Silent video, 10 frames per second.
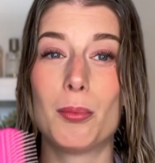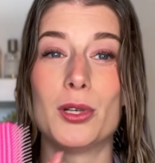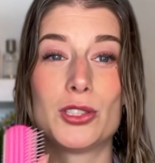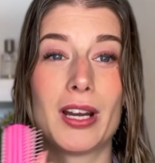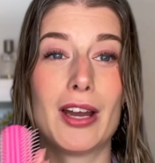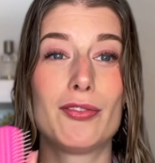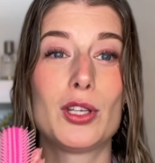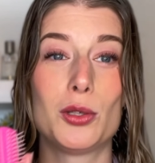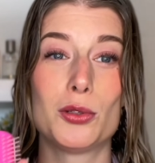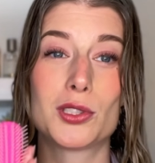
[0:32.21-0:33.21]
but you have to
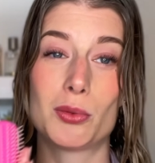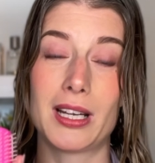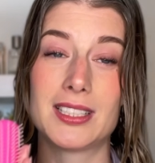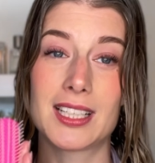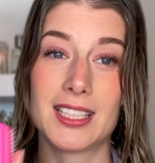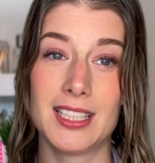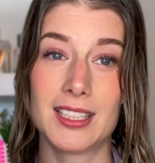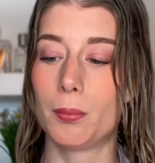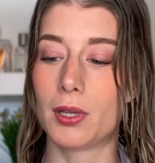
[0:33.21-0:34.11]
use the right technique,